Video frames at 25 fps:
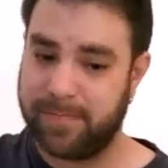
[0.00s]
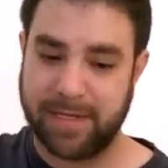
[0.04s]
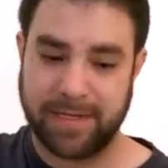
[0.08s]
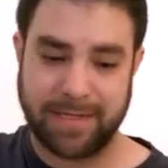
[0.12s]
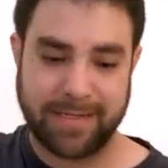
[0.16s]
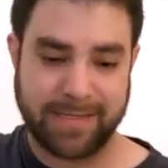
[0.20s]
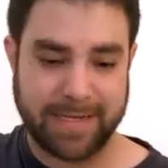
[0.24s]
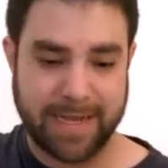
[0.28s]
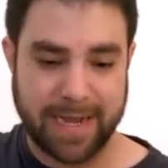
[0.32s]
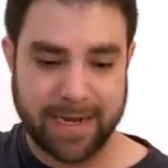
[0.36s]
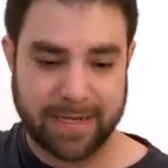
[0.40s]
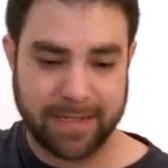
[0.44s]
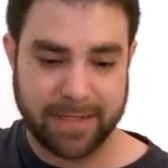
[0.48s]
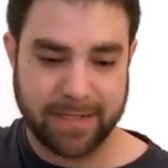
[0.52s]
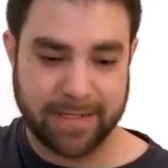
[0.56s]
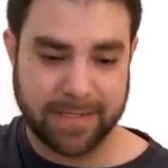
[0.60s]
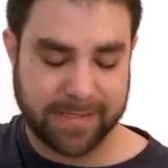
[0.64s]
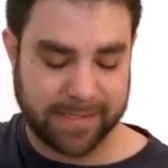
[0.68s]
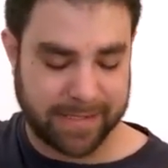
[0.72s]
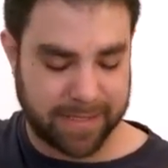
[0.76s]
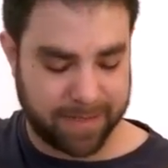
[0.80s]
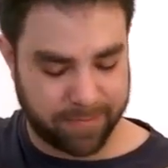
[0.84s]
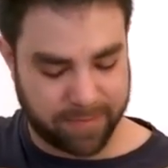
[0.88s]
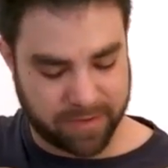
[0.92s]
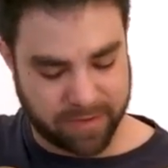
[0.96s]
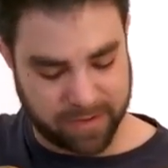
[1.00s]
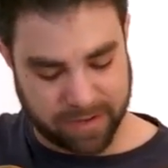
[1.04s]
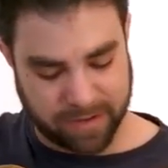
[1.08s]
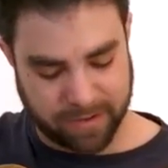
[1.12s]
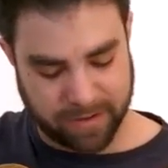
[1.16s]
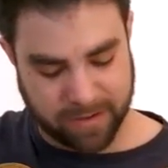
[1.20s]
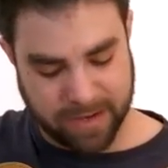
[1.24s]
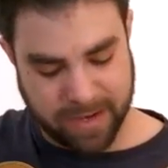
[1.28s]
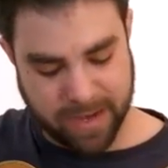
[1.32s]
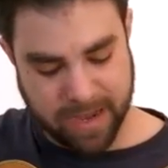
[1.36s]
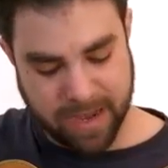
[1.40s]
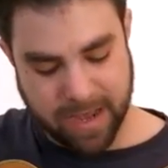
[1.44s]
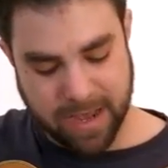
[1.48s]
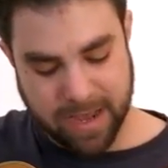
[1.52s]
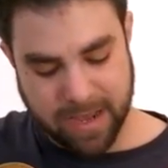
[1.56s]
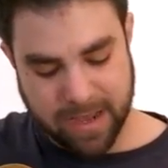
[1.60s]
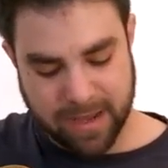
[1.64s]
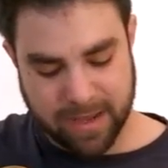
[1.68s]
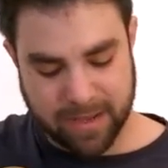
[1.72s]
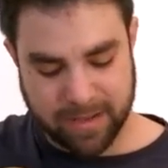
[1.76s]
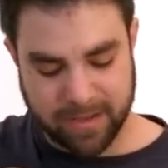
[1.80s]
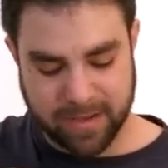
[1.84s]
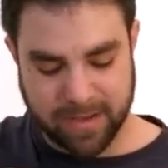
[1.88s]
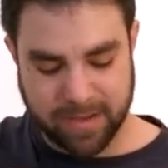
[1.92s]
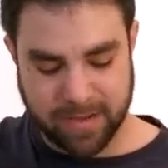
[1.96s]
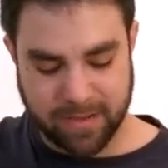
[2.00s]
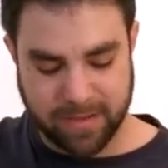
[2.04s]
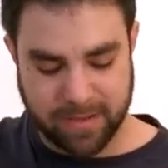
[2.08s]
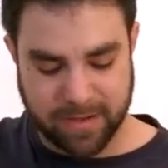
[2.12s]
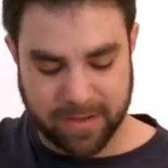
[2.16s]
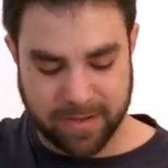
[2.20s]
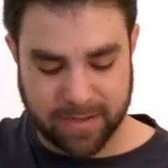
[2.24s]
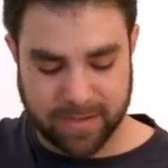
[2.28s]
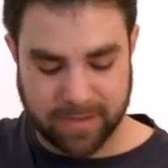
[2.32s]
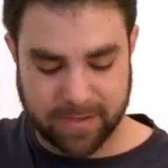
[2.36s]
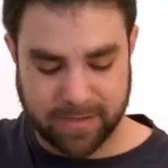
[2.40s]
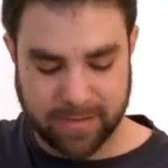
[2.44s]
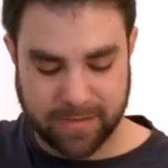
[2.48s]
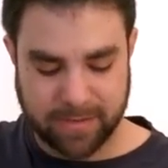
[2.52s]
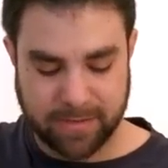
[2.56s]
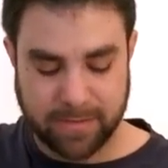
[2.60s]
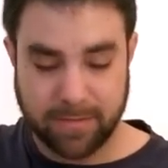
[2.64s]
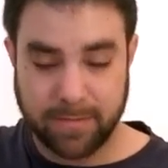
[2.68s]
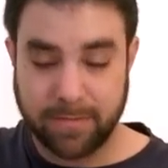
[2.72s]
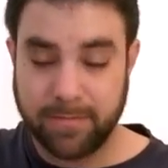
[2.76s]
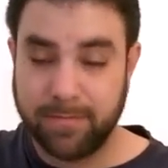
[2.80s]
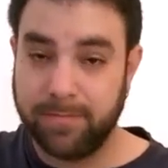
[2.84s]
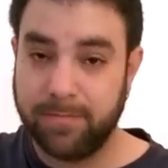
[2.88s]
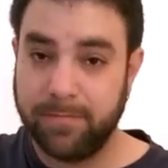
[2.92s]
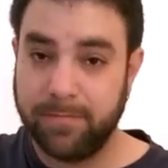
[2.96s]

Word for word: Exactly the same thing. And then this.